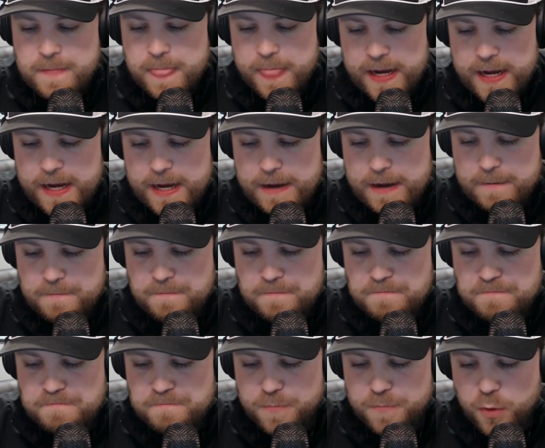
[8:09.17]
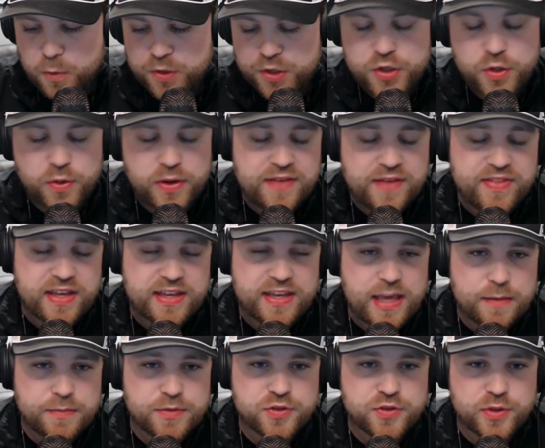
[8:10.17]
when you don't have that
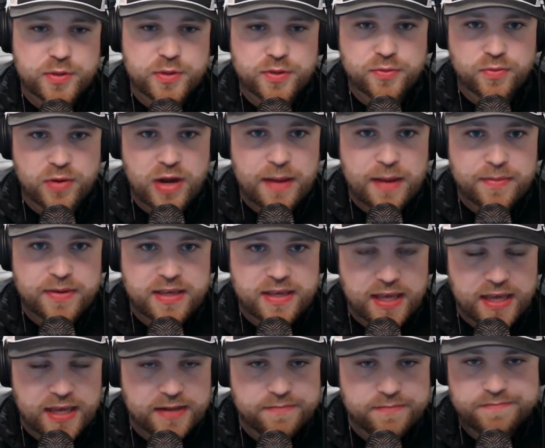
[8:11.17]
chemistry with Robbie yet,